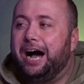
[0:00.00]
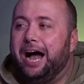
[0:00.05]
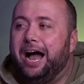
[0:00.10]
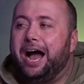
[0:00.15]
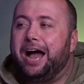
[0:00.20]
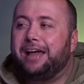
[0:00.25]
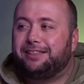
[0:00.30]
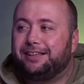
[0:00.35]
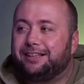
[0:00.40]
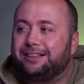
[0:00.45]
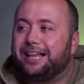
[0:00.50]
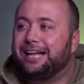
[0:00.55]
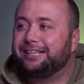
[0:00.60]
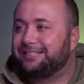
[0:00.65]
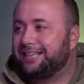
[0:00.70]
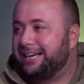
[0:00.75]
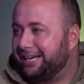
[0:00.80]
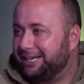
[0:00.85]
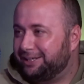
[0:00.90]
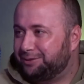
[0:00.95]
I think
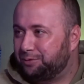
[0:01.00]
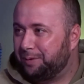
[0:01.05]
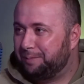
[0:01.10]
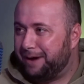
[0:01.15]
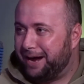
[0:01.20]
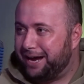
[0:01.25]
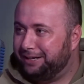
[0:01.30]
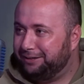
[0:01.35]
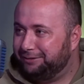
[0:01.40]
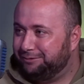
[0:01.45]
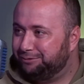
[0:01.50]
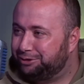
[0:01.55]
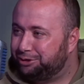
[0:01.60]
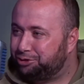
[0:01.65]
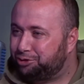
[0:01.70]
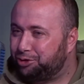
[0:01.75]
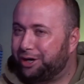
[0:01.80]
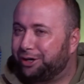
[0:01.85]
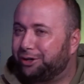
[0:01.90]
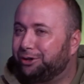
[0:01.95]
that's, I guess, where my
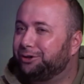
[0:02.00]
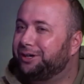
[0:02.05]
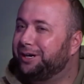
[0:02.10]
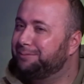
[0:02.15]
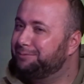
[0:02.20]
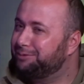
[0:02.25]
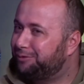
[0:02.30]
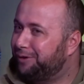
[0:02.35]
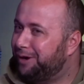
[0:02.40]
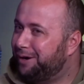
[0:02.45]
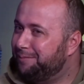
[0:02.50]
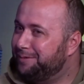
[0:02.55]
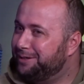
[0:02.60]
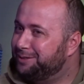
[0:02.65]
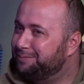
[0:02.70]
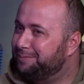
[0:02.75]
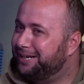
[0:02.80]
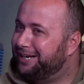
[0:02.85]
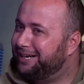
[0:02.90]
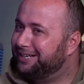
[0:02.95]
struggle comes from
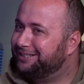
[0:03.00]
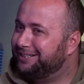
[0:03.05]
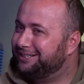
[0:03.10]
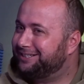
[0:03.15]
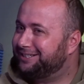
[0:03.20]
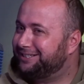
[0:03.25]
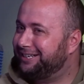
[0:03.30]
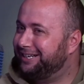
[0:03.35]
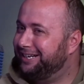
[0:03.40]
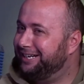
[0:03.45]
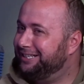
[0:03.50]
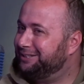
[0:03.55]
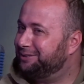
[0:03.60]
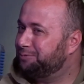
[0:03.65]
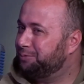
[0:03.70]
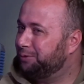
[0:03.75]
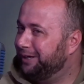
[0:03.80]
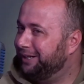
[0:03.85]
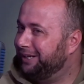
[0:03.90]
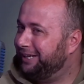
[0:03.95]
is because it's
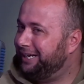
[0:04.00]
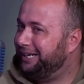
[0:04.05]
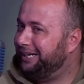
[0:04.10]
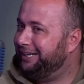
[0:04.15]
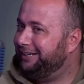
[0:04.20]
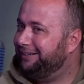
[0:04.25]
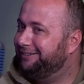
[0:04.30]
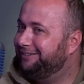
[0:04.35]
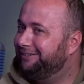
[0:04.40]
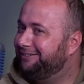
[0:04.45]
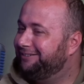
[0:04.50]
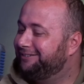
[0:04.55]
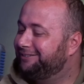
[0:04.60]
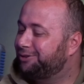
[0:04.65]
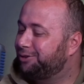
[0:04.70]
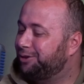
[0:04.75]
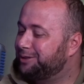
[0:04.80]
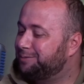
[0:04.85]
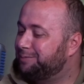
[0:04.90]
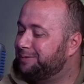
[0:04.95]
really,
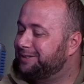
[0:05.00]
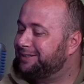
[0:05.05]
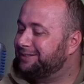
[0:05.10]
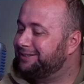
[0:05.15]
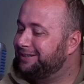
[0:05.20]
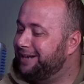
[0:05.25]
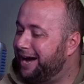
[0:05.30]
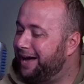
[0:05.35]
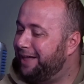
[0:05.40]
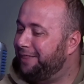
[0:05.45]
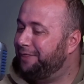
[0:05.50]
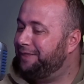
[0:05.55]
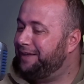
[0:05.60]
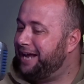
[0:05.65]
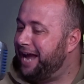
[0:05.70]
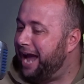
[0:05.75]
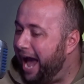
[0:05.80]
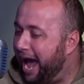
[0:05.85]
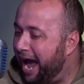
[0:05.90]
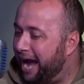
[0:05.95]
Christmas is not
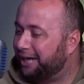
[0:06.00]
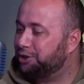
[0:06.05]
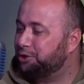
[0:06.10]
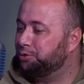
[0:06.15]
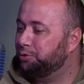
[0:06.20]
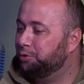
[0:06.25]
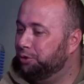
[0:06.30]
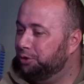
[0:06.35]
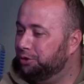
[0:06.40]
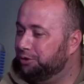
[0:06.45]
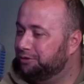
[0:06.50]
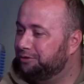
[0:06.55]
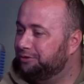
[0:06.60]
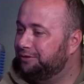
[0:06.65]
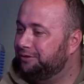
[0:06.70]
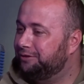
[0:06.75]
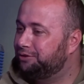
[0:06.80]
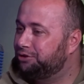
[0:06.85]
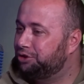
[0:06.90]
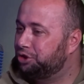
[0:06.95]
the actual
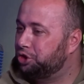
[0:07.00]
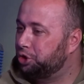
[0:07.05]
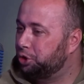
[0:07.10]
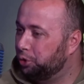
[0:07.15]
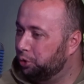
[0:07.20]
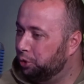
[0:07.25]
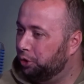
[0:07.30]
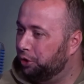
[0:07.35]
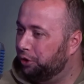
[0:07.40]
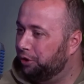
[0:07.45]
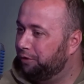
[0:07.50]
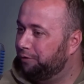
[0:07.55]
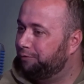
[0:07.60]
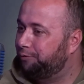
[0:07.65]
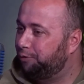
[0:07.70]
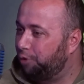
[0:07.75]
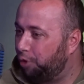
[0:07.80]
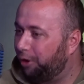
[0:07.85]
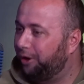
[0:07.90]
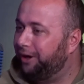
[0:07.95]
tool
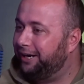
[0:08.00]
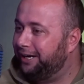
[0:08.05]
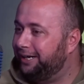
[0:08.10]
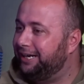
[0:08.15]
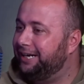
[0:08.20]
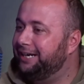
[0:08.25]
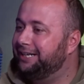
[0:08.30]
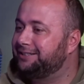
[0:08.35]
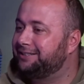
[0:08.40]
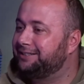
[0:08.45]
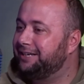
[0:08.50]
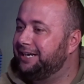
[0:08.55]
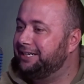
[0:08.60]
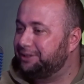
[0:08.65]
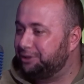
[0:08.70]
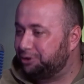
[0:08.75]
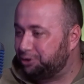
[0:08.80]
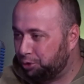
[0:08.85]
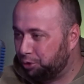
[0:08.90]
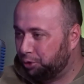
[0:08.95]
for it. It's
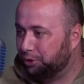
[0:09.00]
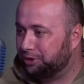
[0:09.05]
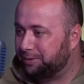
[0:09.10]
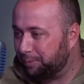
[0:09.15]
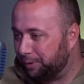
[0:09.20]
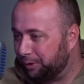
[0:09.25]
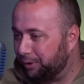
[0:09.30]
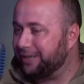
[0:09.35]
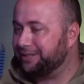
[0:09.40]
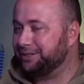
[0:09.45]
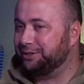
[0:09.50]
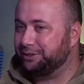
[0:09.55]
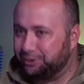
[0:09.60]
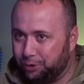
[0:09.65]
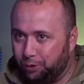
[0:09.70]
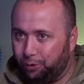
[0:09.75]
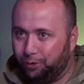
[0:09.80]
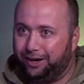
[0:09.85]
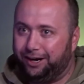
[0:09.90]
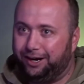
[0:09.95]
a tool to progress the
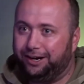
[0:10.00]
story.